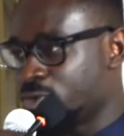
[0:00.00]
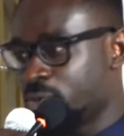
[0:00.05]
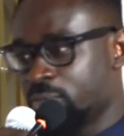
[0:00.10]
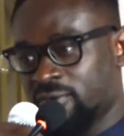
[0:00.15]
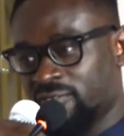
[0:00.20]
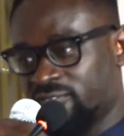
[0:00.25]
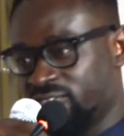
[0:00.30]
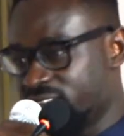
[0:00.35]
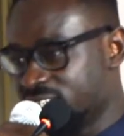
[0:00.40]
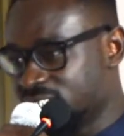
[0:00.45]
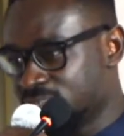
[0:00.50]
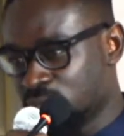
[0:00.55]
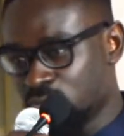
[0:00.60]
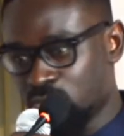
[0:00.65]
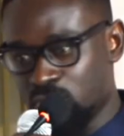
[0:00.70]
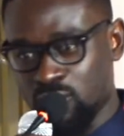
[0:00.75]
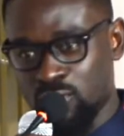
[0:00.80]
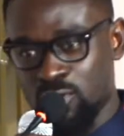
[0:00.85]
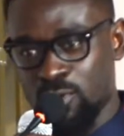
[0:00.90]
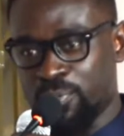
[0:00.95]
group, your
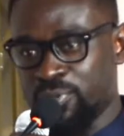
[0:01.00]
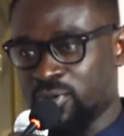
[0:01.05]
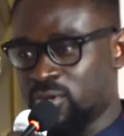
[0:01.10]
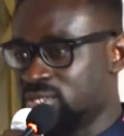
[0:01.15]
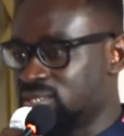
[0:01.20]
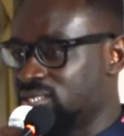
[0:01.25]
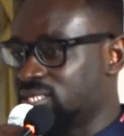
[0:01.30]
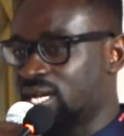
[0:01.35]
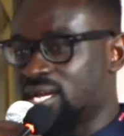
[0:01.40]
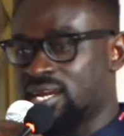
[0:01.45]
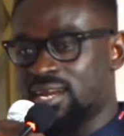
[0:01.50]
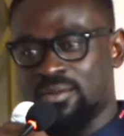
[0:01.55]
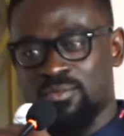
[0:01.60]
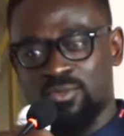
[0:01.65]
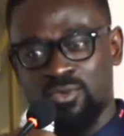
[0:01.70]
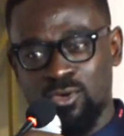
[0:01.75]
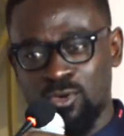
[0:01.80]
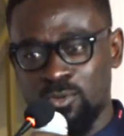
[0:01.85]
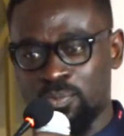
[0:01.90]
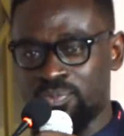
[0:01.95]
Facebook group, your
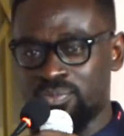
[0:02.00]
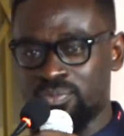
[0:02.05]
Instagram group.